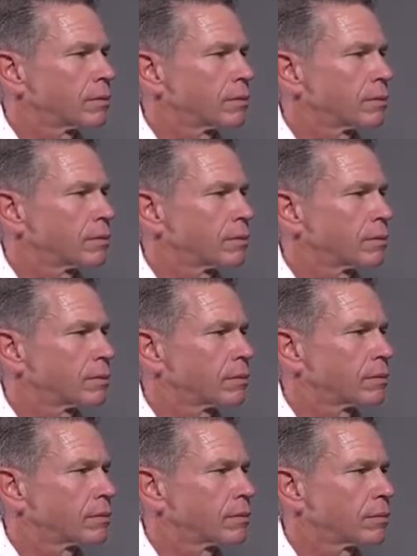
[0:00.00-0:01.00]

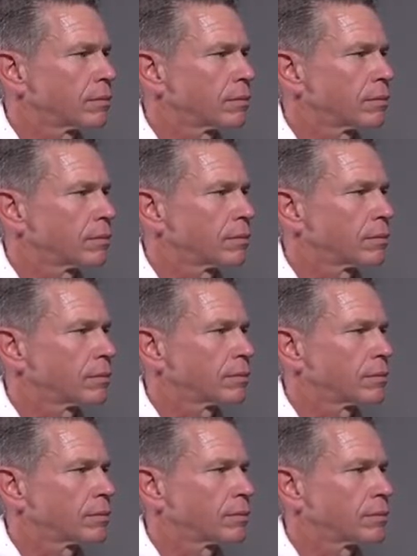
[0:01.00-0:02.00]

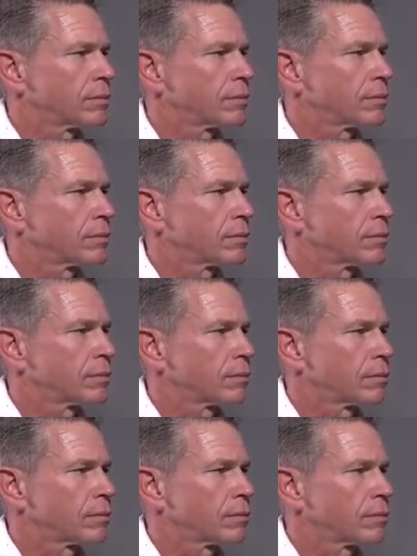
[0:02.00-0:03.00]

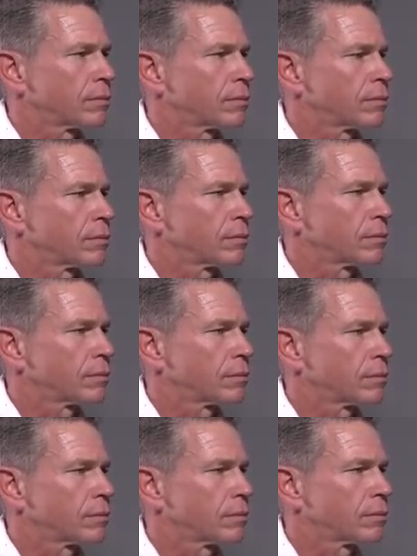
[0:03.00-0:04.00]

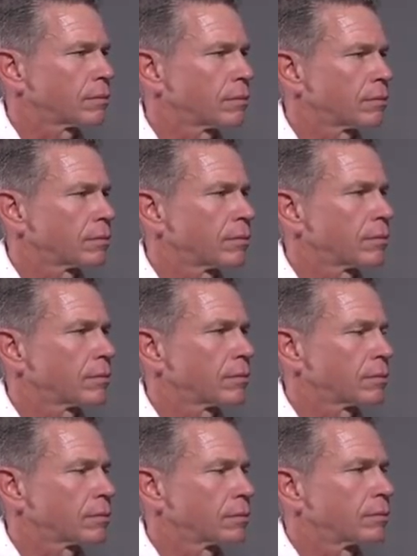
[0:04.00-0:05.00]

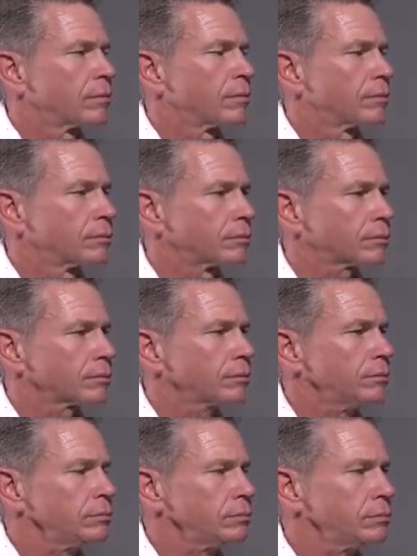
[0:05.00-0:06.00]

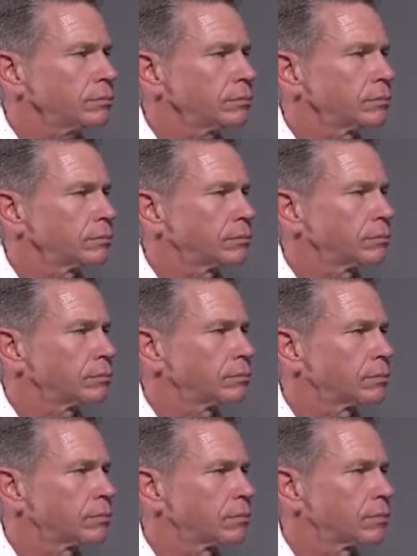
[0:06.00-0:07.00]

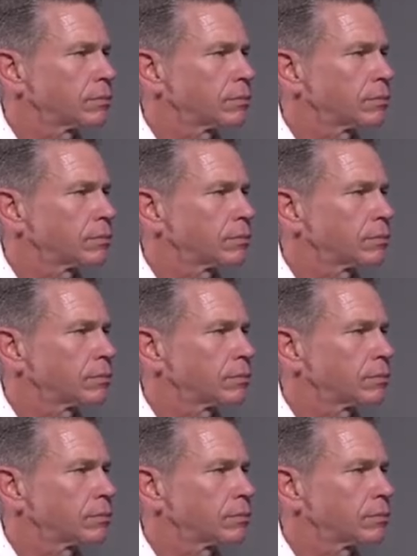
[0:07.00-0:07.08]
No words are spoken by the person on screen.